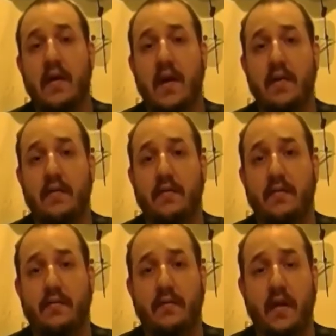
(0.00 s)
and the
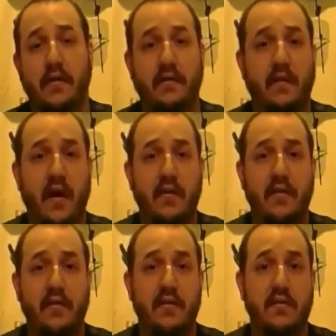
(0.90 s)
founding
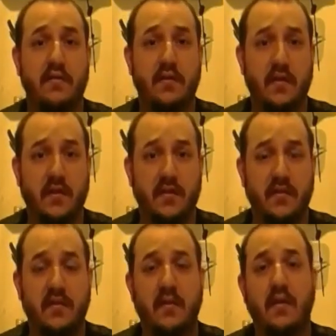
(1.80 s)
fathers understood
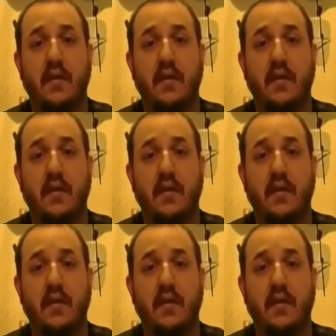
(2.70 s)
this.